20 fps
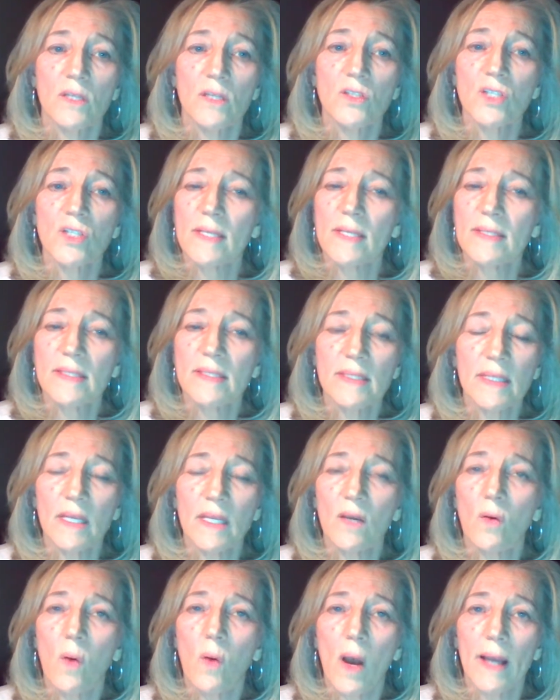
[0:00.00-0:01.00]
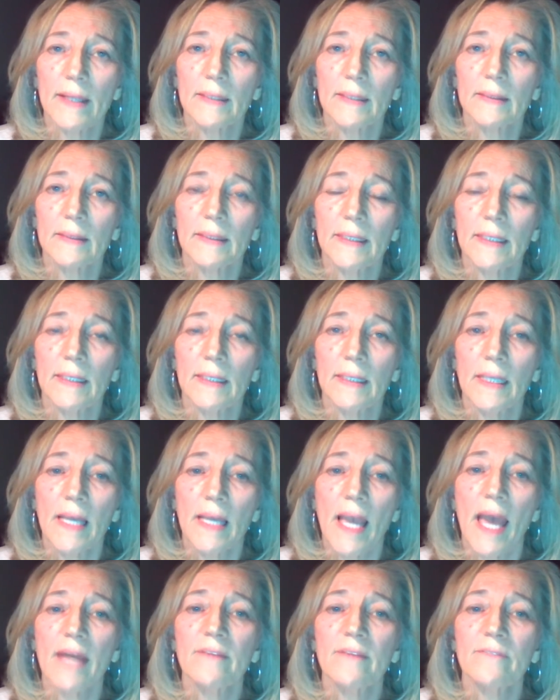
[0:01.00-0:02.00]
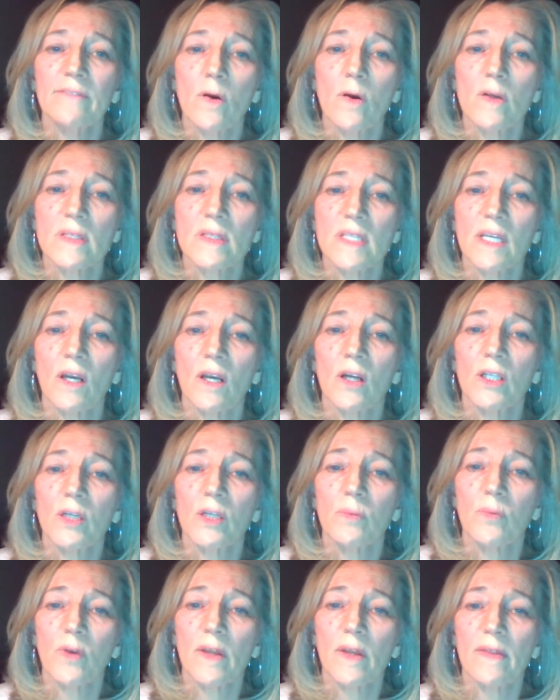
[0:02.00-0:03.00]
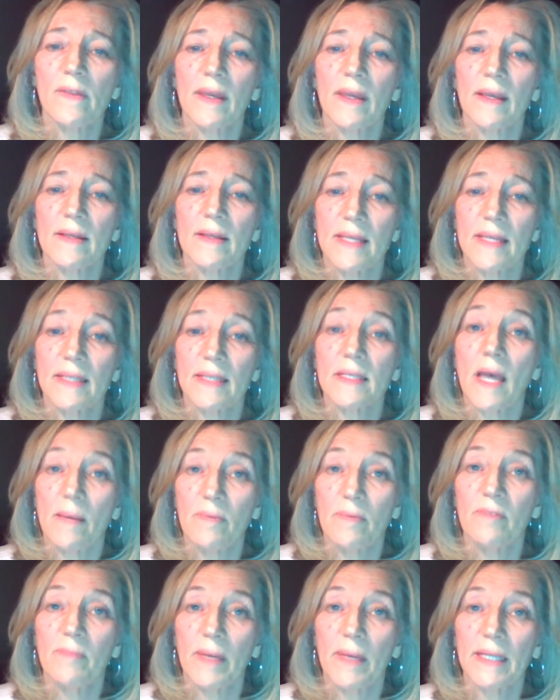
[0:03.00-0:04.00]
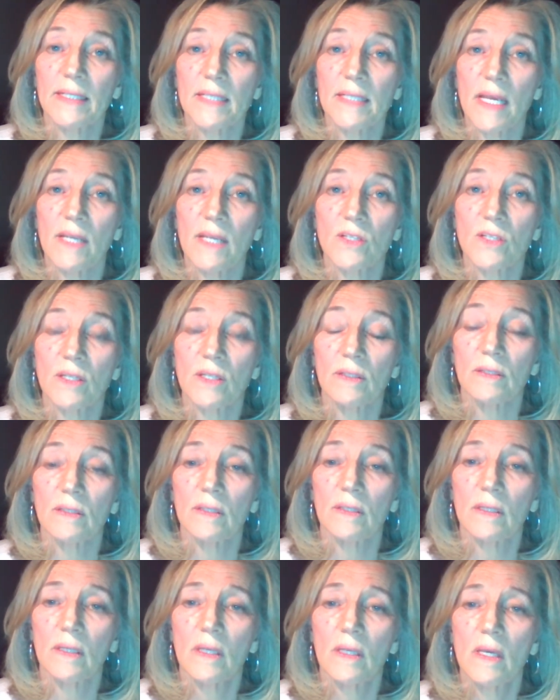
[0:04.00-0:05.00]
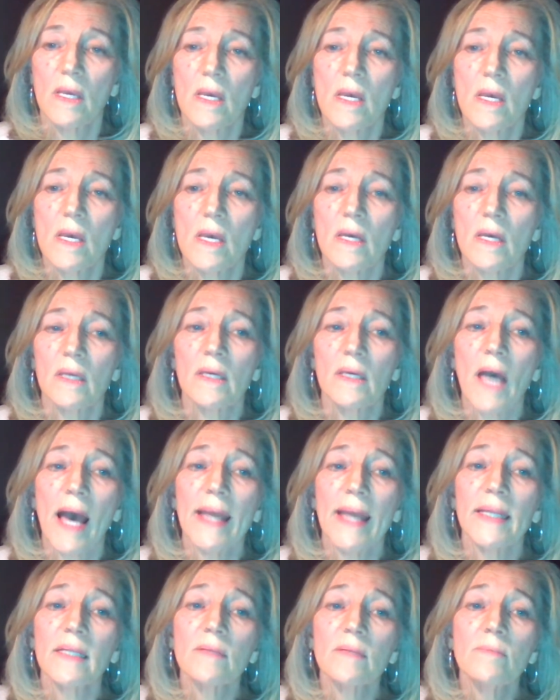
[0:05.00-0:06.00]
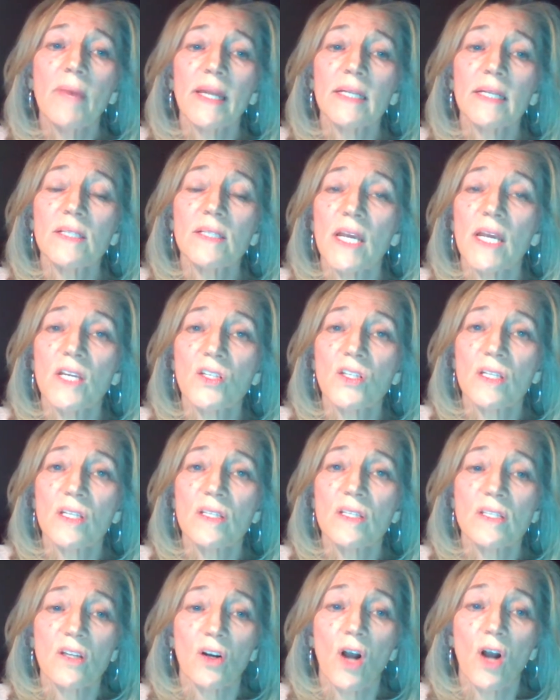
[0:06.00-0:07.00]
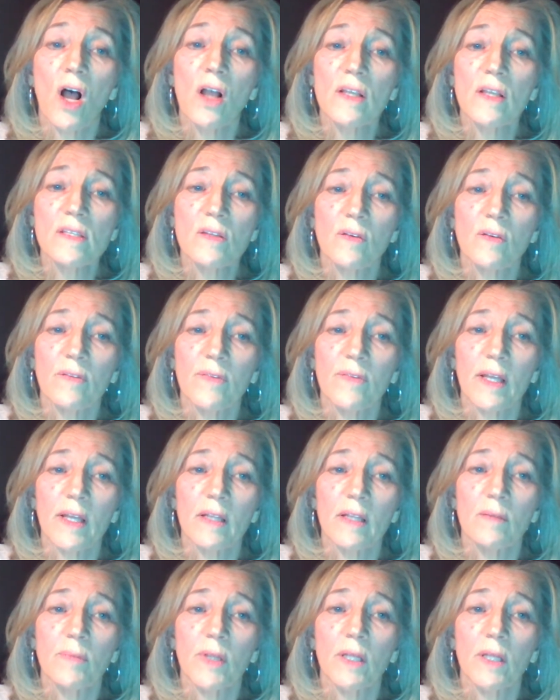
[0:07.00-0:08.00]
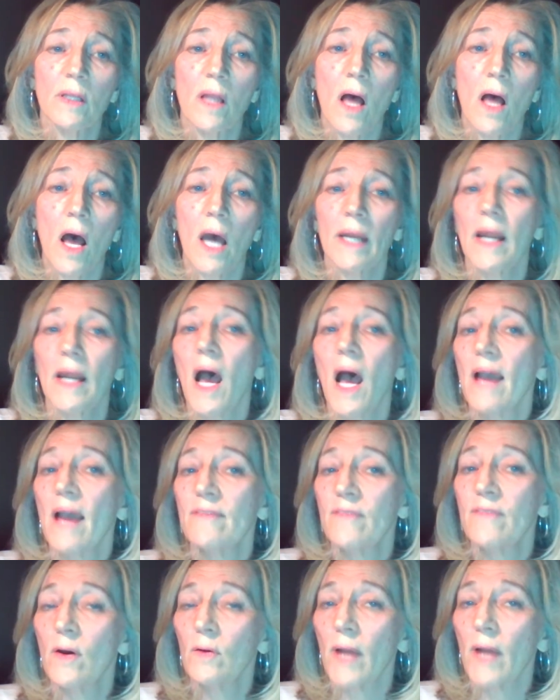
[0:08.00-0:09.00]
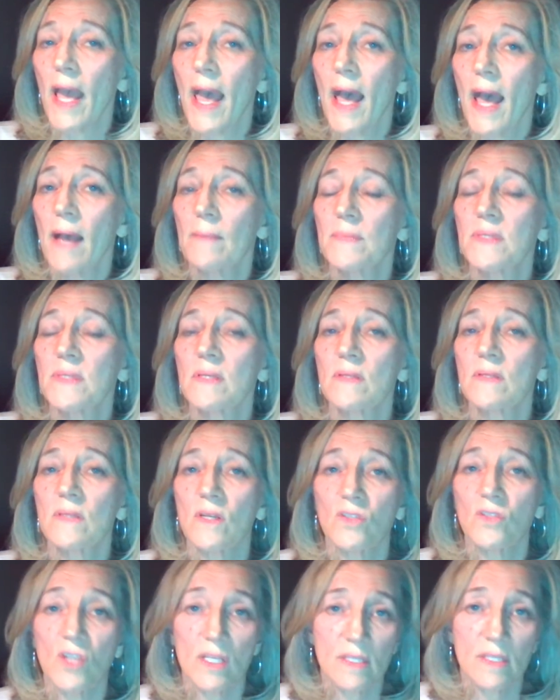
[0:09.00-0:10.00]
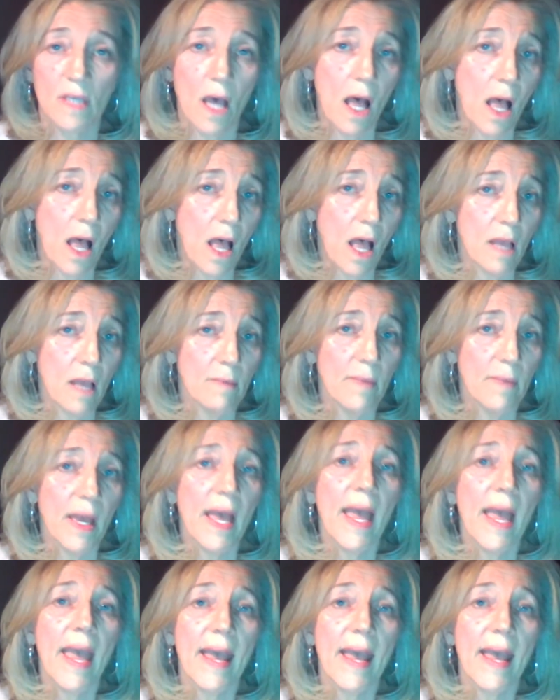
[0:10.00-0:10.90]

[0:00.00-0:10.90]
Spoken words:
Just sitting quietly and focusing on your breathing is a type of meditation. Guided meditations are also available on iPhone apps such as Calm,